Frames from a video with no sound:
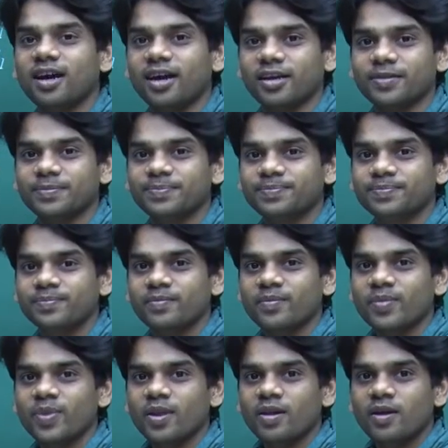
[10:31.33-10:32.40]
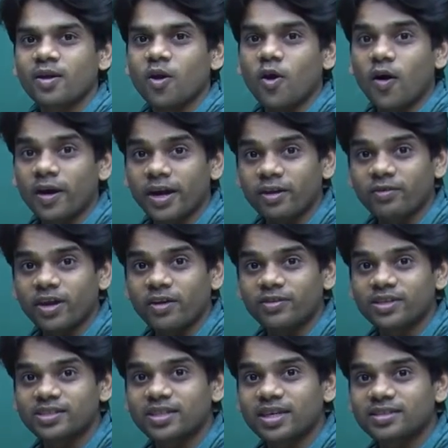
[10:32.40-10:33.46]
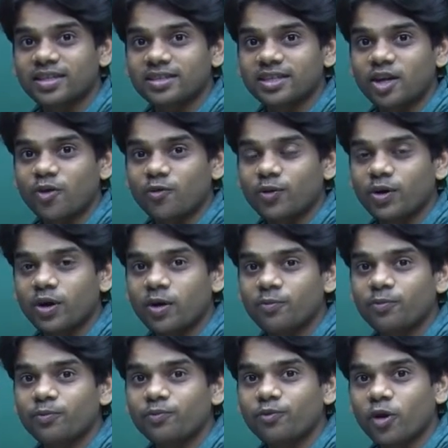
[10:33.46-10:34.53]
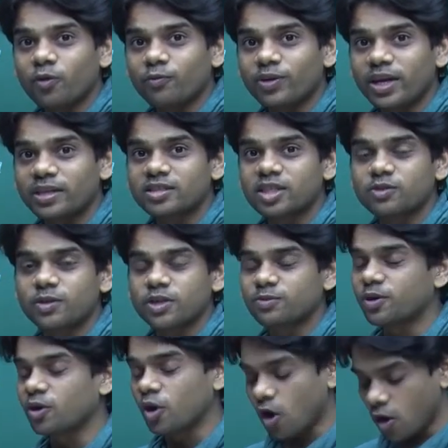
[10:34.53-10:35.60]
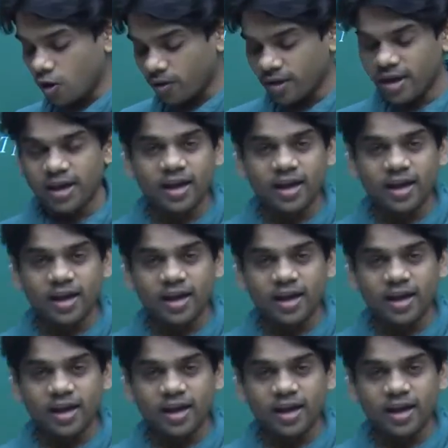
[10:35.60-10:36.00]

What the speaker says: I. Already we have discussed such kind of curve for Wien's displacement law,